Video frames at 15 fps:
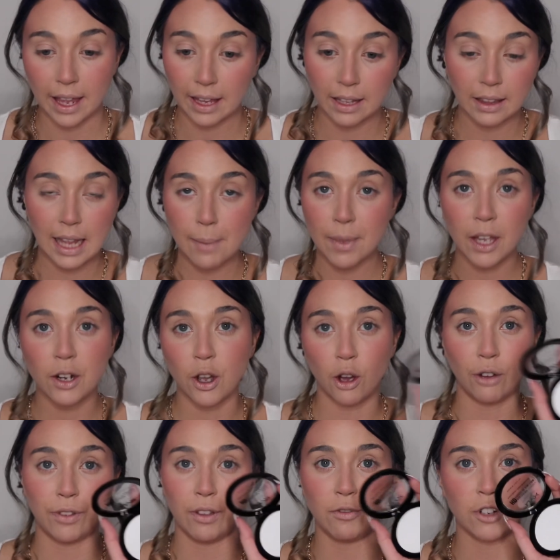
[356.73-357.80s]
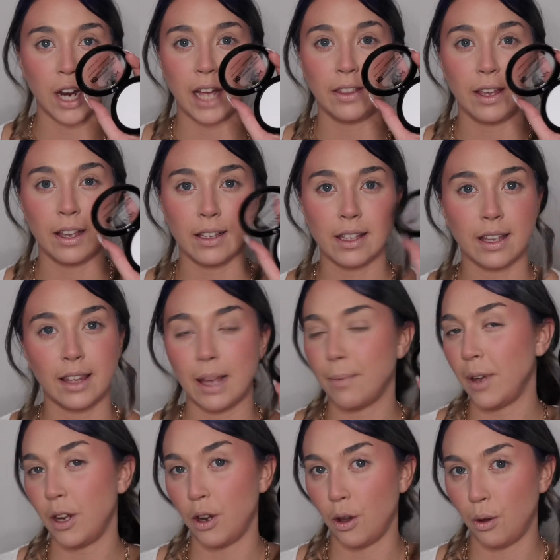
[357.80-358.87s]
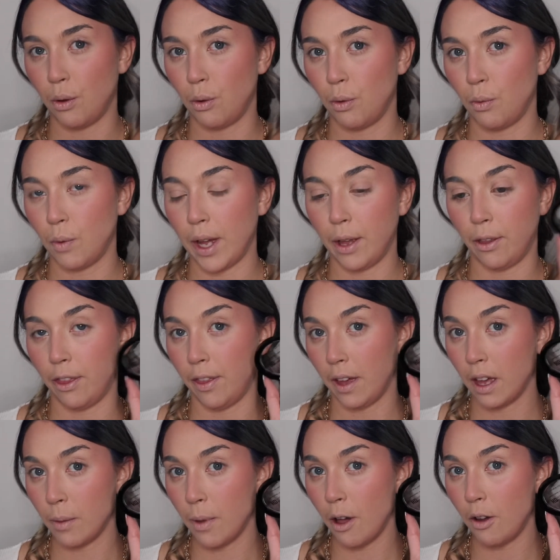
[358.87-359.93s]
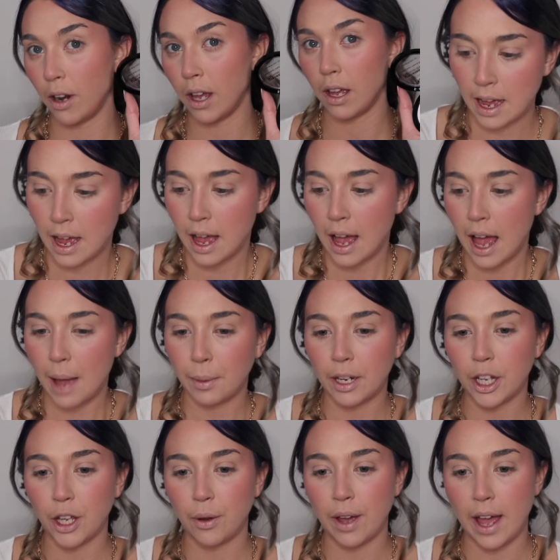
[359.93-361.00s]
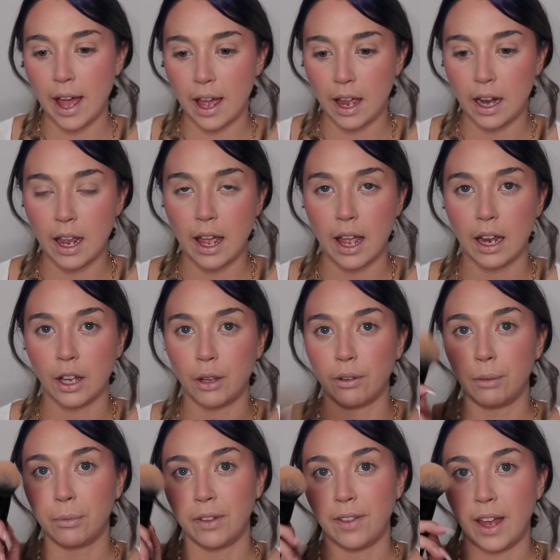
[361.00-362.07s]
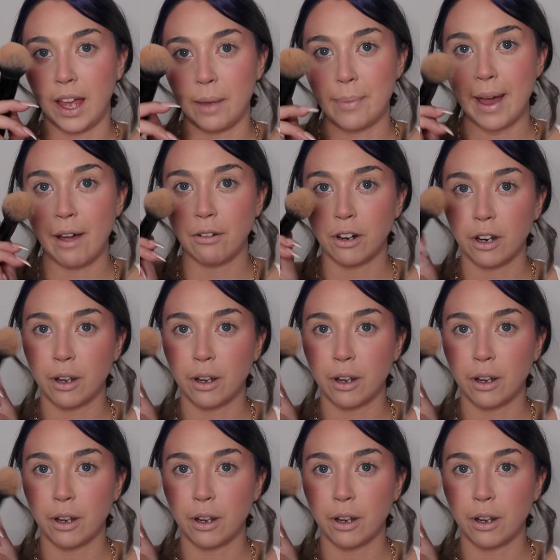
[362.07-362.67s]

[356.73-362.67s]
let me know if you've tried this and let me know what you think about it. I'm gonna go ahead and go in with a powder